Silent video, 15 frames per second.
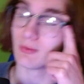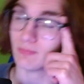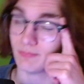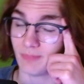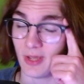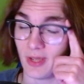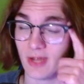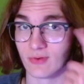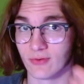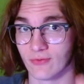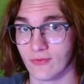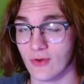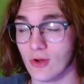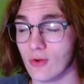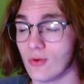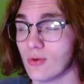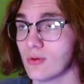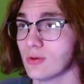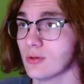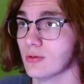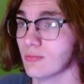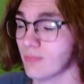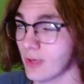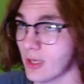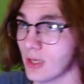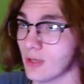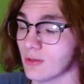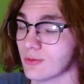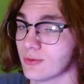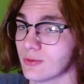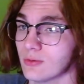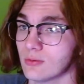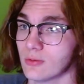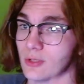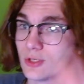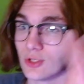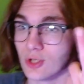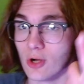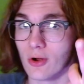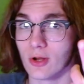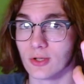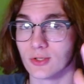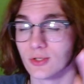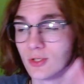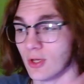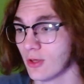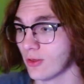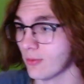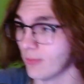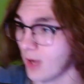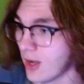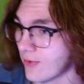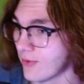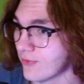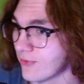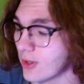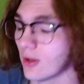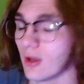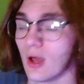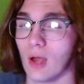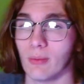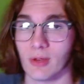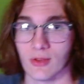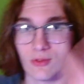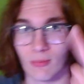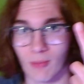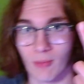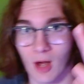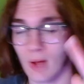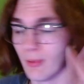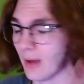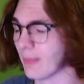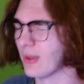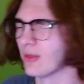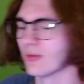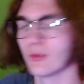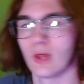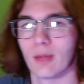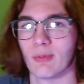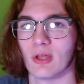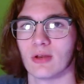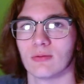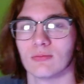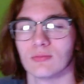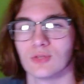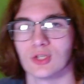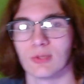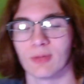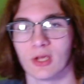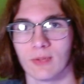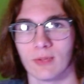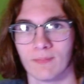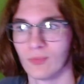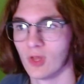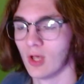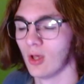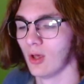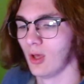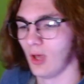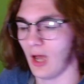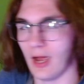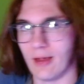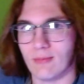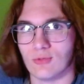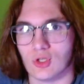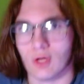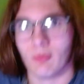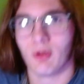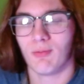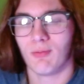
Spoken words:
paying for food, bills, insurance, the mafia. I mean, the mob. I mean, Jimmy. I am Jimmy.